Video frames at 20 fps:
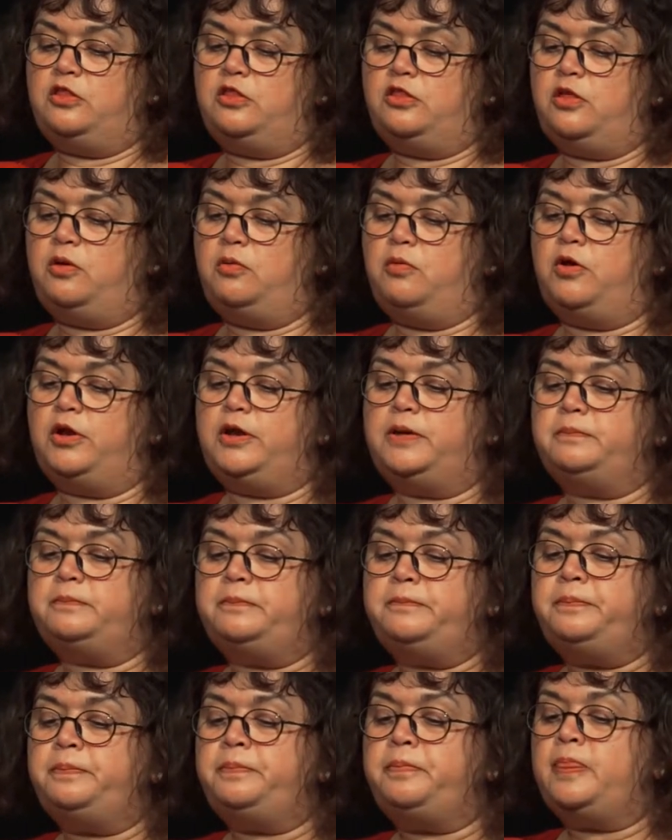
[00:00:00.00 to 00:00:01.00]
and so on.
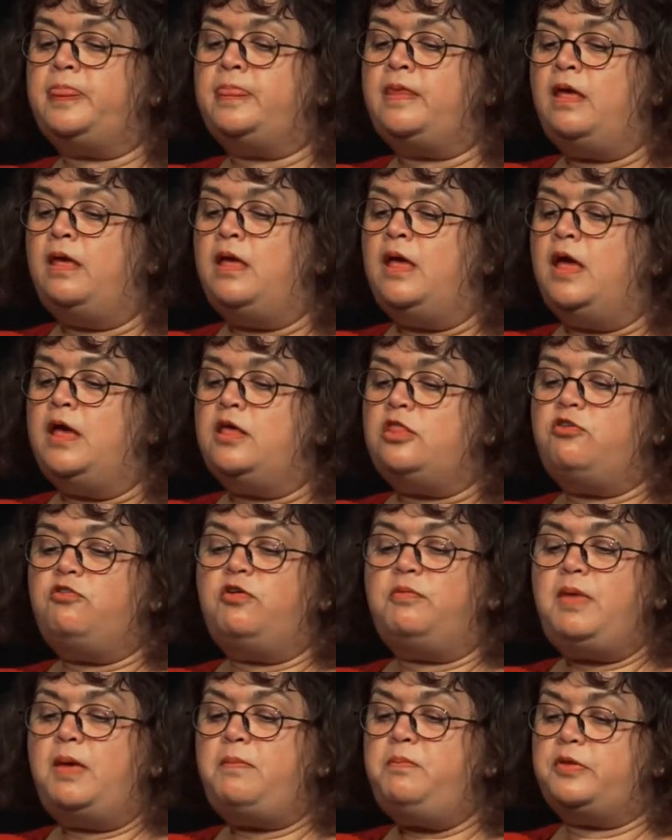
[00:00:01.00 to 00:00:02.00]
She
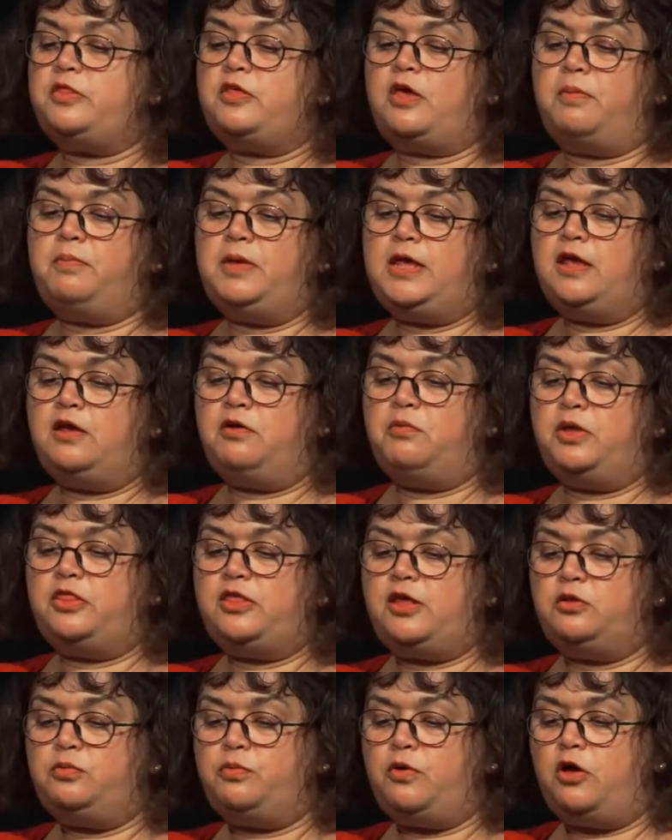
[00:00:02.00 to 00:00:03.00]
remembered coming here with
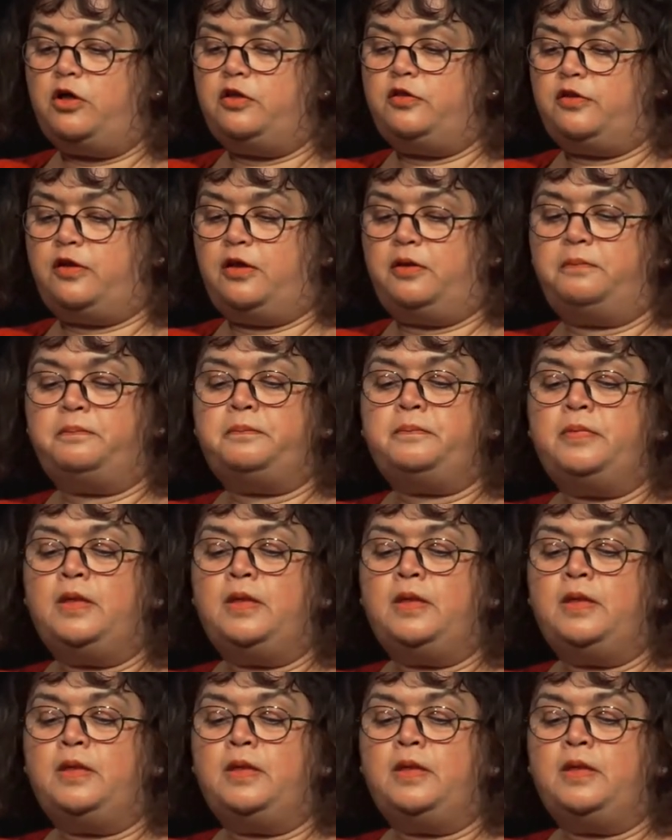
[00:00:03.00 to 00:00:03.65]
Eduardo.